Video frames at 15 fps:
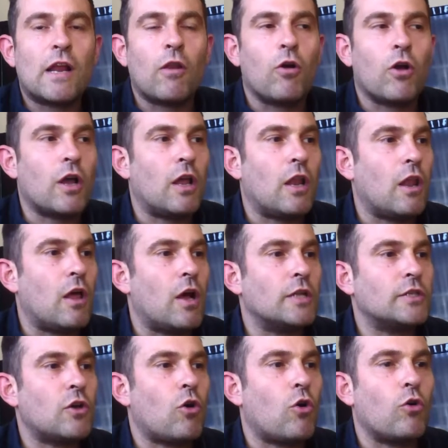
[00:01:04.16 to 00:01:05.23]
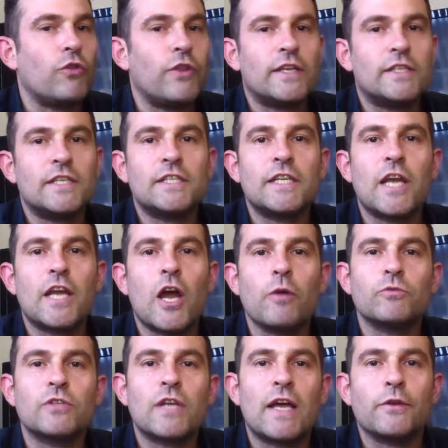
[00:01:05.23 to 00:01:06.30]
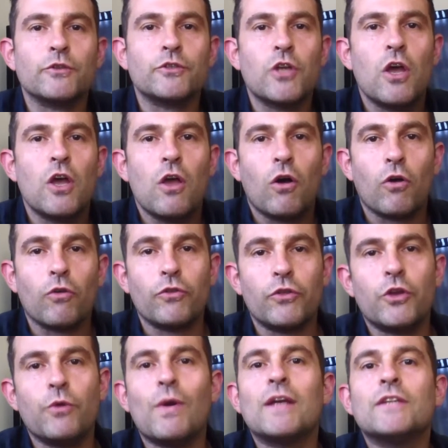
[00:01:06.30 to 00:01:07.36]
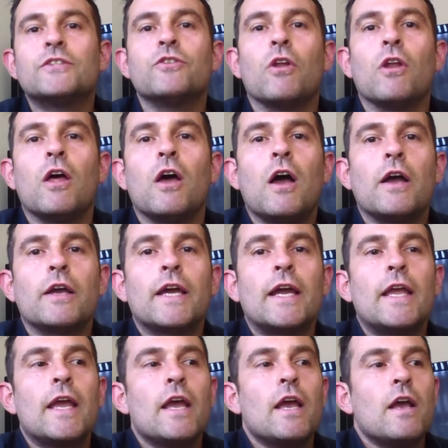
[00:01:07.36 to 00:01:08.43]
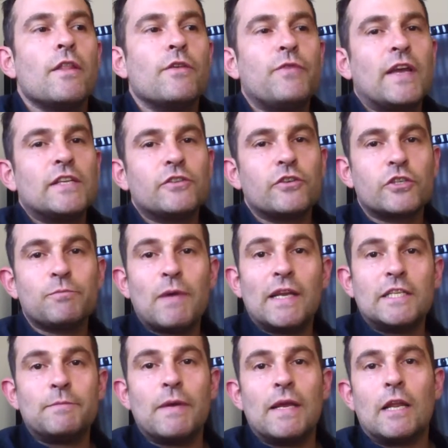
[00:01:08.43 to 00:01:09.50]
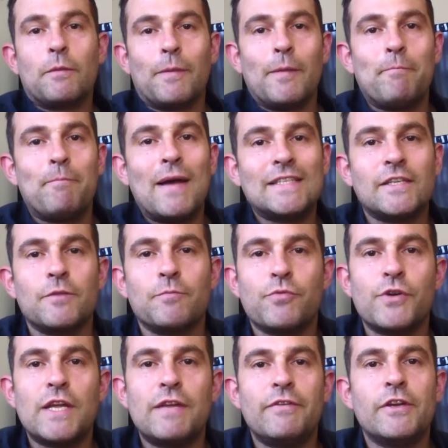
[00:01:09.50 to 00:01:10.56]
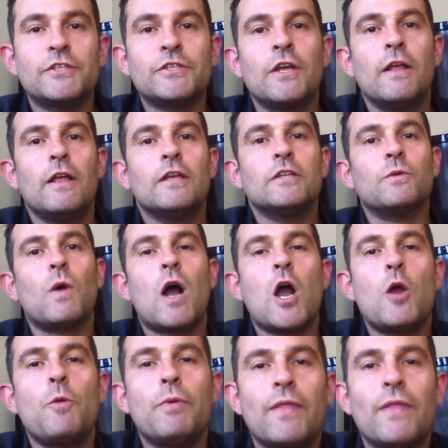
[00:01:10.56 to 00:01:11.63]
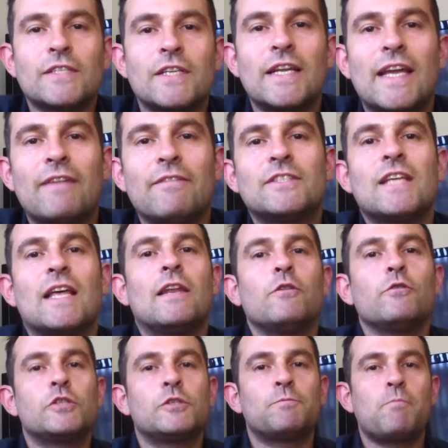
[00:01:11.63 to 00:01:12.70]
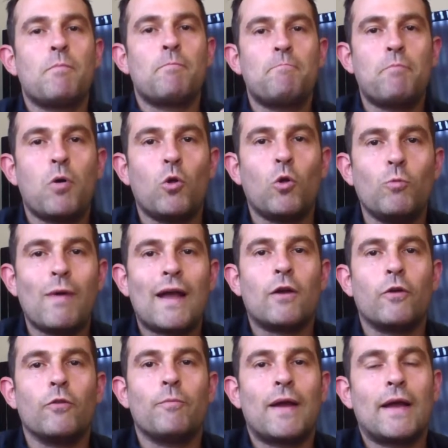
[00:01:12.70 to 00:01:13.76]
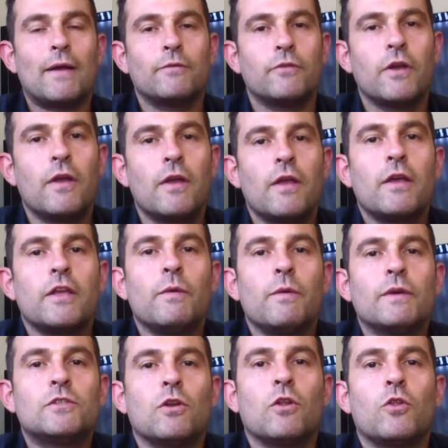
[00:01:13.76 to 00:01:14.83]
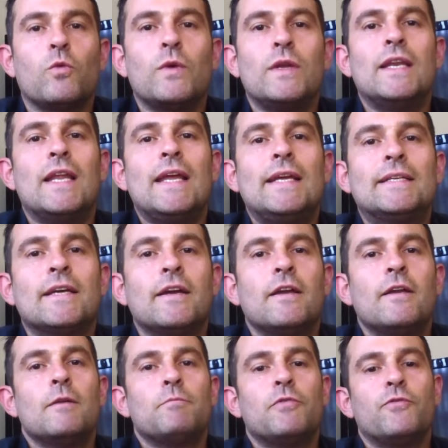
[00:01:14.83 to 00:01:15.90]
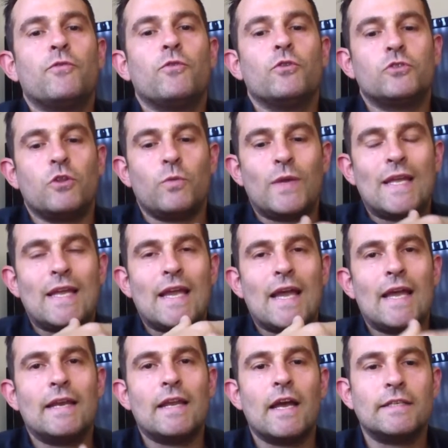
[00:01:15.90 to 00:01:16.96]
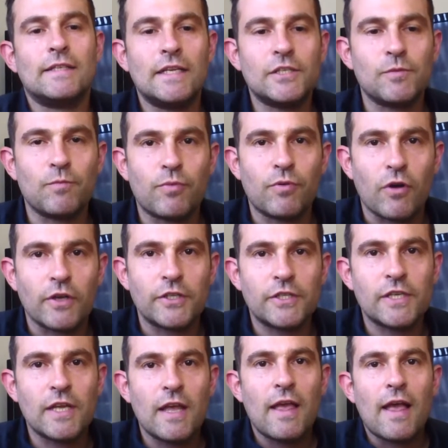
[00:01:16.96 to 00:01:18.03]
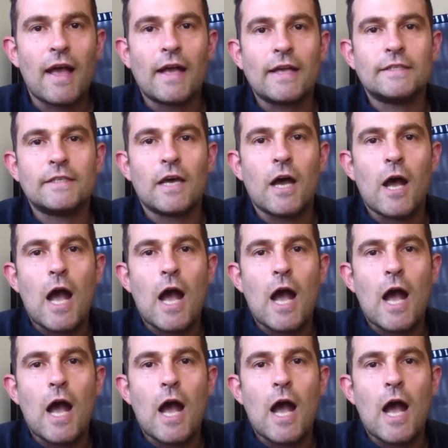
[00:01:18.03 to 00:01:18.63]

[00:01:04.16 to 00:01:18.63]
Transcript: o'clock alert on the existing home sales on the US dollar. Okay, the figures are expected to be a little bit better than previous, so we're hoping that's going to give us that little pullback on the pound US dollar that we need so that we can get in at a decent price and